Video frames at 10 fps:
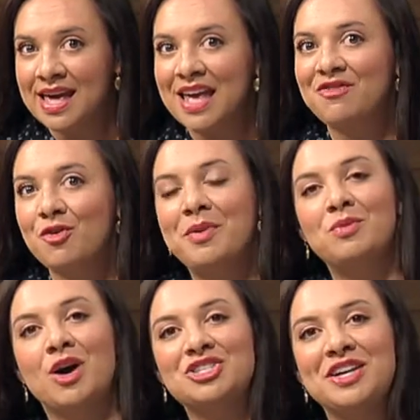If you've been
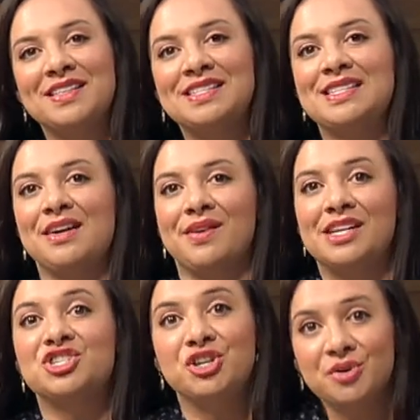watching this
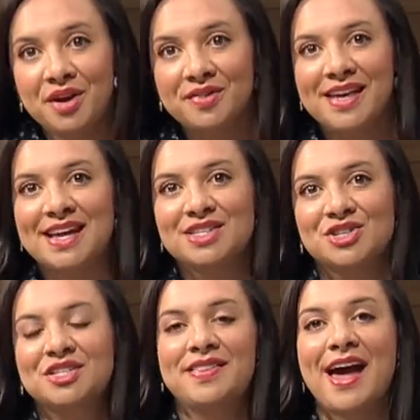series, you know the answer
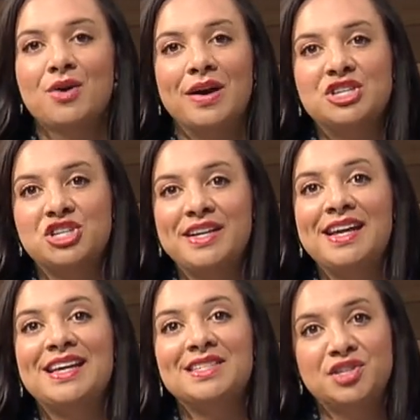to that question
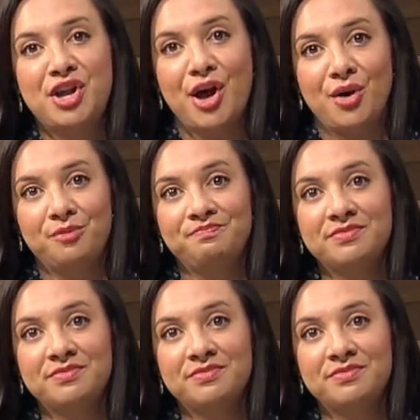is no.